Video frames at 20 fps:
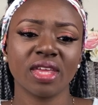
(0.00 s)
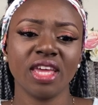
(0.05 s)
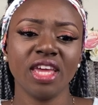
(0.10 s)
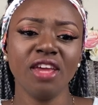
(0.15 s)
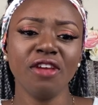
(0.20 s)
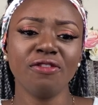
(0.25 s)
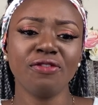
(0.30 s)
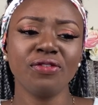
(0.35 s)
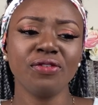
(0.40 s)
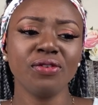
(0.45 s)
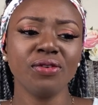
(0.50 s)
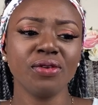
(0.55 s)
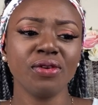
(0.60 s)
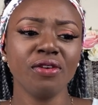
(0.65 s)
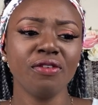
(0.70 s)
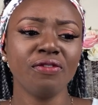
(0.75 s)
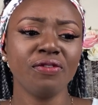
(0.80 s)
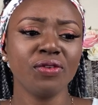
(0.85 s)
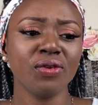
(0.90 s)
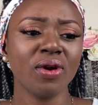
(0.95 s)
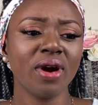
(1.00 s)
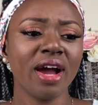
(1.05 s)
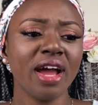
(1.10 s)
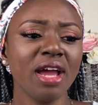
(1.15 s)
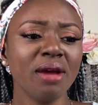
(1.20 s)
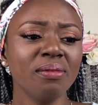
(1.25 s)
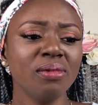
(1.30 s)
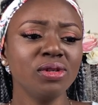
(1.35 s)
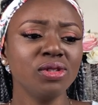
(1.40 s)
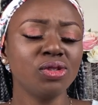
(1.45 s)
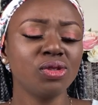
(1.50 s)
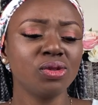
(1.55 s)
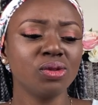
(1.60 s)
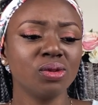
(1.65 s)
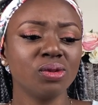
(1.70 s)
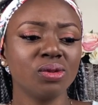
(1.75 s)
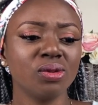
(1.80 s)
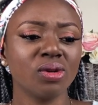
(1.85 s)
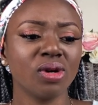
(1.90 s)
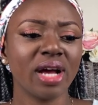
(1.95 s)
if you are able
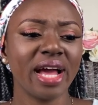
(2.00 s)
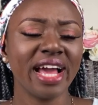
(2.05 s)
to